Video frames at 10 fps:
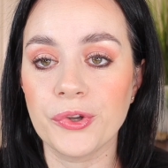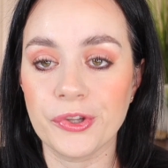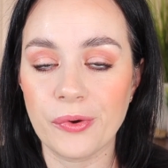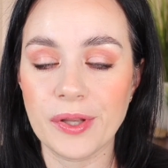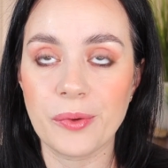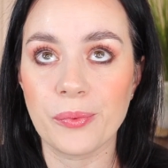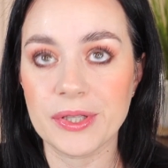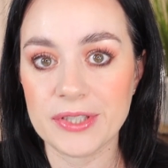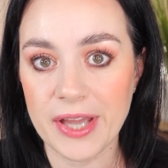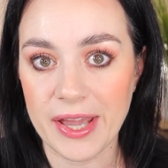You know what?
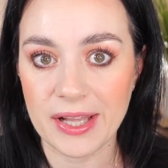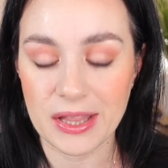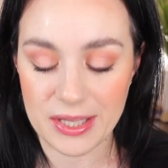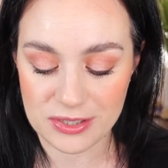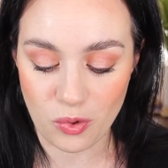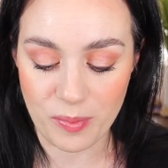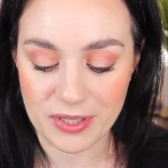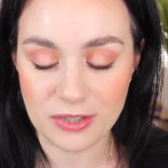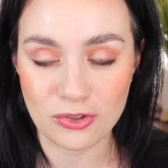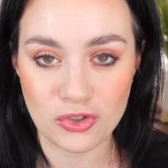What the heck? Let's
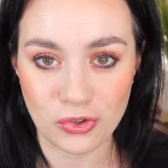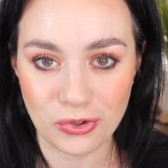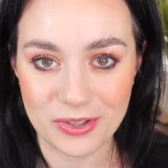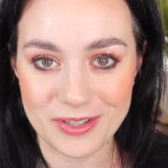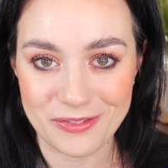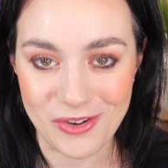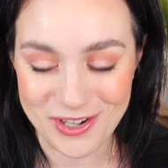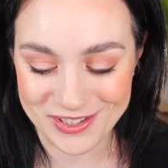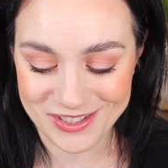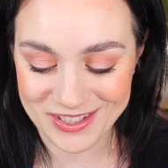open it to show you the
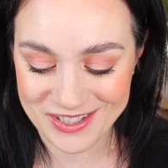wand.